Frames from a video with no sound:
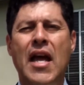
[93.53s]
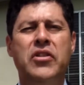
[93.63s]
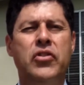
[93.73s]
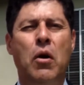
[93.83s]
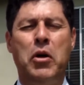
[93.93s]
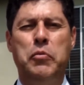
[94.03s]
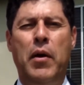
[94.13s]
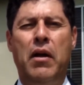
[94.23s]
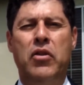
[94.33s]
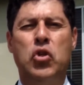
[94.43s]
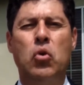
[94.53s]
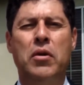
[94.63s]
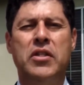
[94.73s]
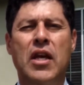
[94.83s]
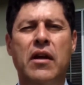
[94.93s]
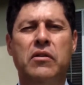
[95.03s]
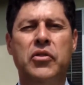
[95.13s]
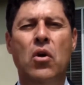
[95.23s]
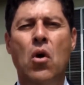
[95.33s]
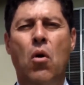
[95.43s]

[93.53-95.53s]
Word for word: It's so much better than short sales